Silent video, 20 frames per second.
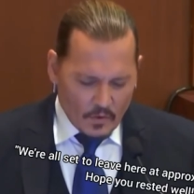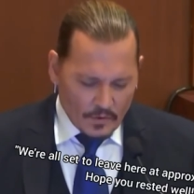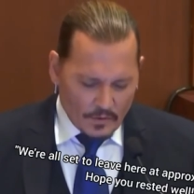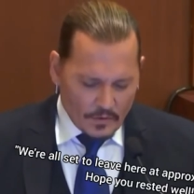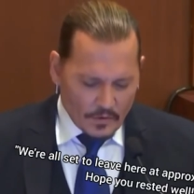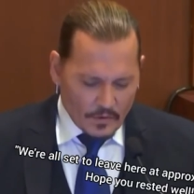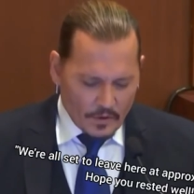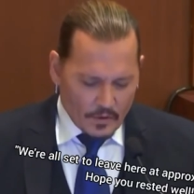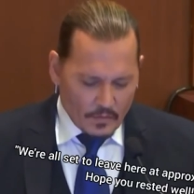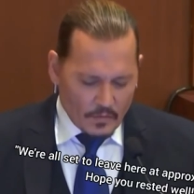
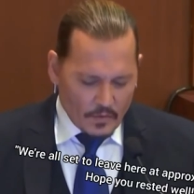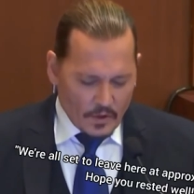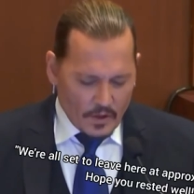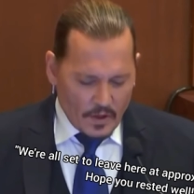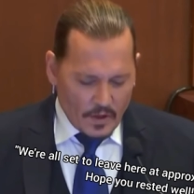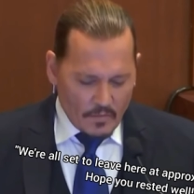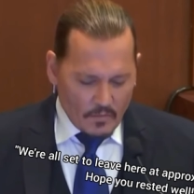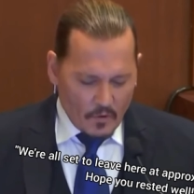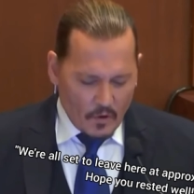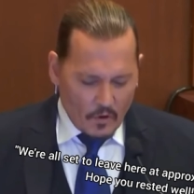1.30
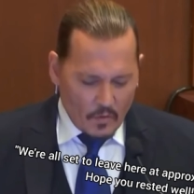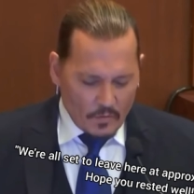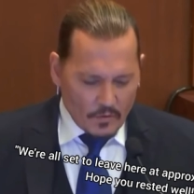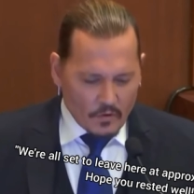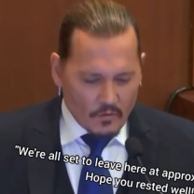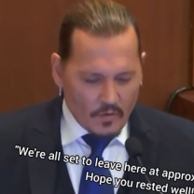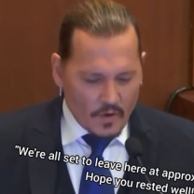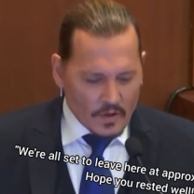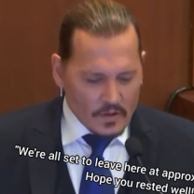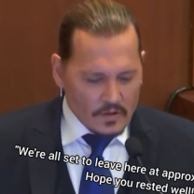p.m. Hope
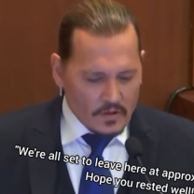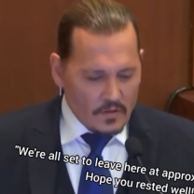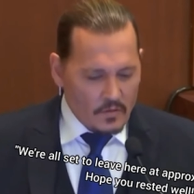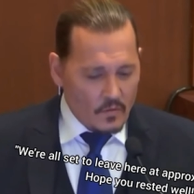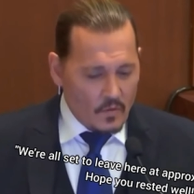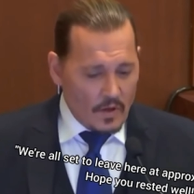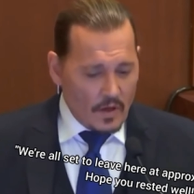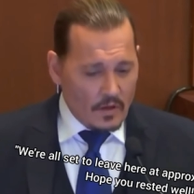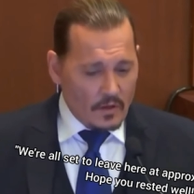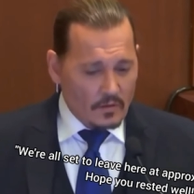you
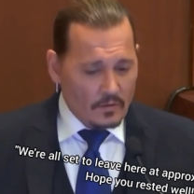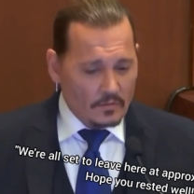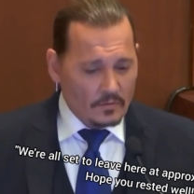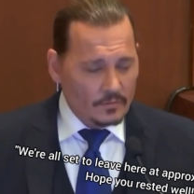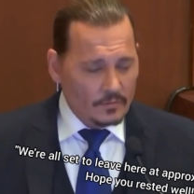rested well.